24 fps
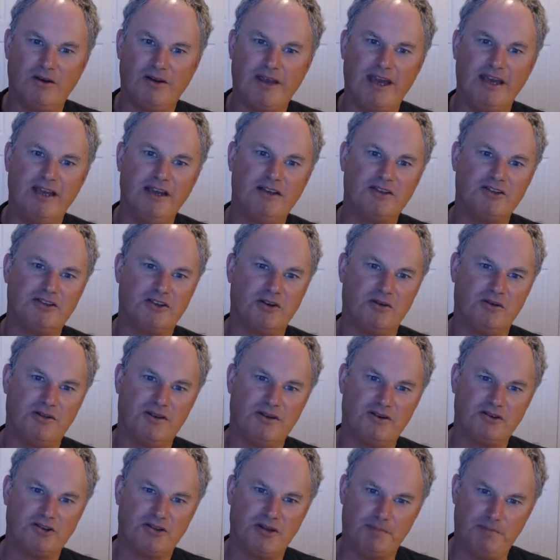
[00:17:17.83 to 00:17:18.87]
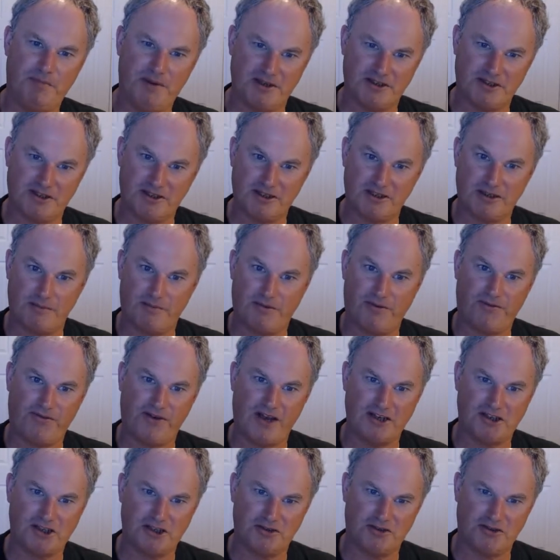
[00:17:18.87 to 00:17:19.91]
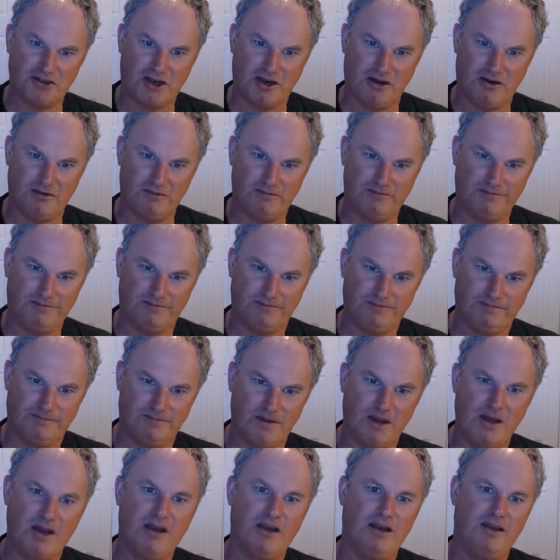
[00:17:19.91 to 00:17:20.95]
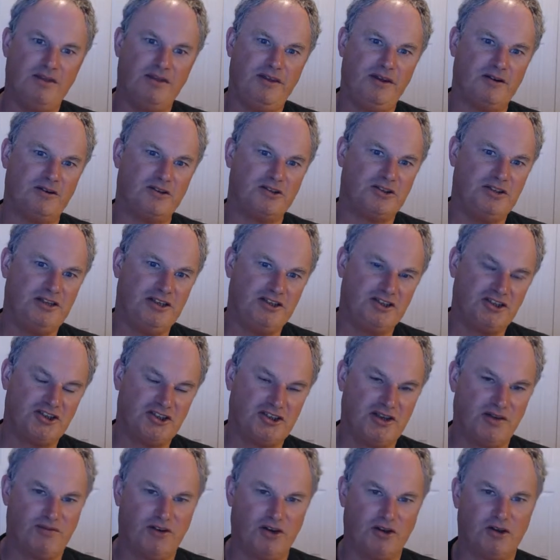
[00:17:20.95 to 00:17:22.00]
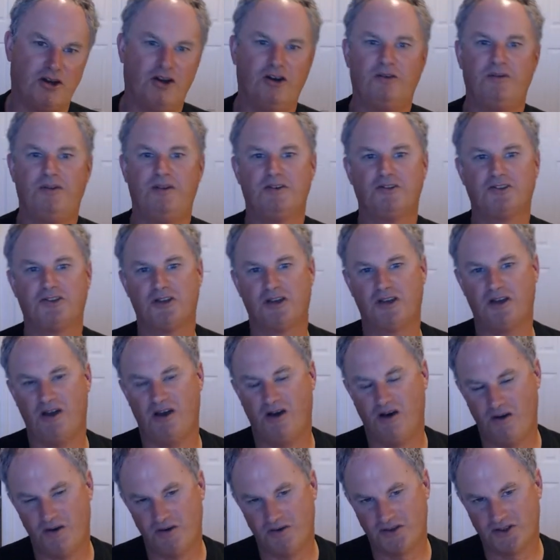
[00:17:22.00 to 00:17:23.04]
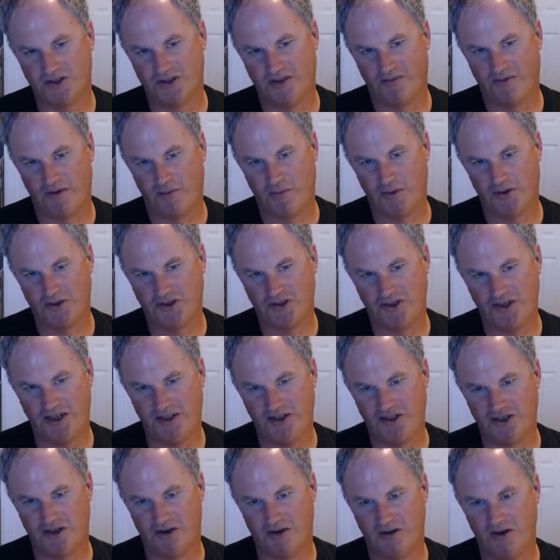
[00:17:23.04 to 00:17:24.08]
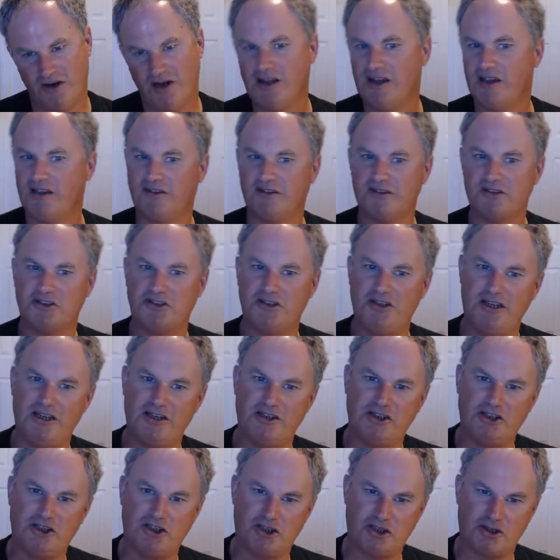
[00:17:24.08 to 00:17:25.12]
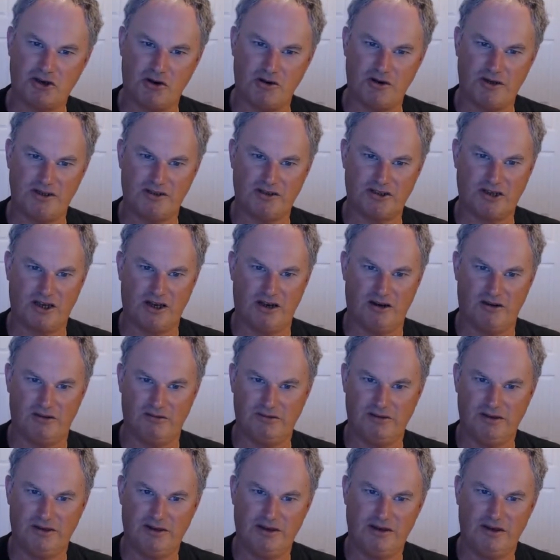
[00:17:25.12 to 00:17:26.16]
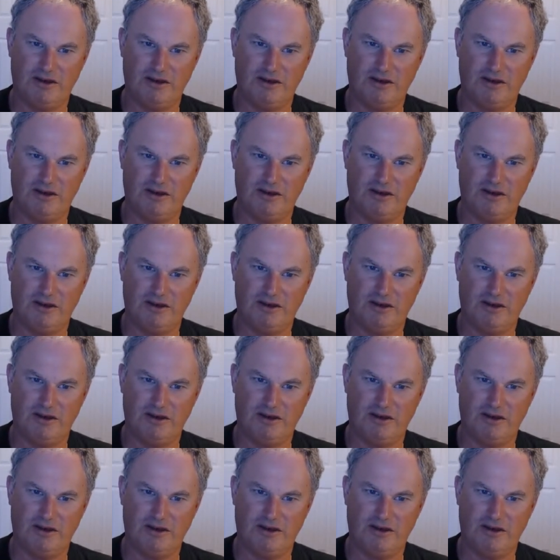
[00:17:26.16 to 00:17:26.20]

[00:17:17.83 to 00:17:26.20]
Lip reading: Okay, so there's the Business and Professions Code. There's the Civil Code. There's the Code of Civil Procedure. There's the Insurance Code.